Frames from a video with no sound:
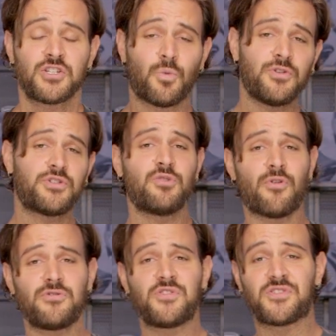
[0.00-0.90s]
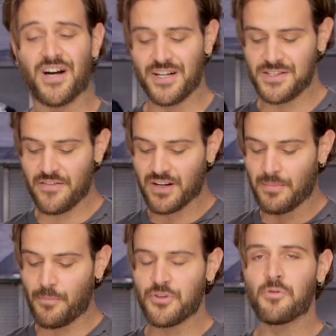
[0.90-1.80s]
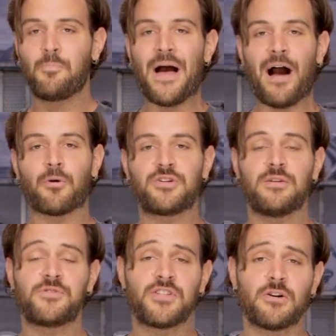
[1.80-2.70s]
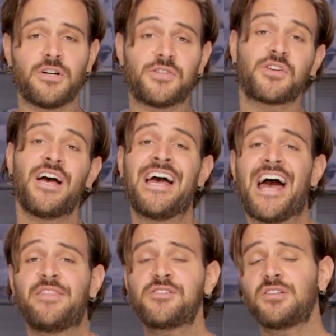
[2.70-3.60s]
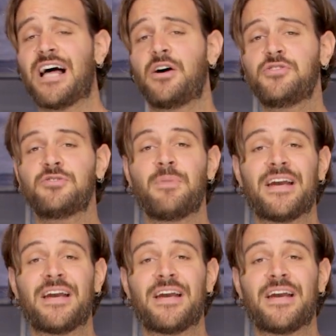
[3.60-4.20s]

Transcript: So what Two Brothers has done is they've come up with their Power Tip series, and this allows you to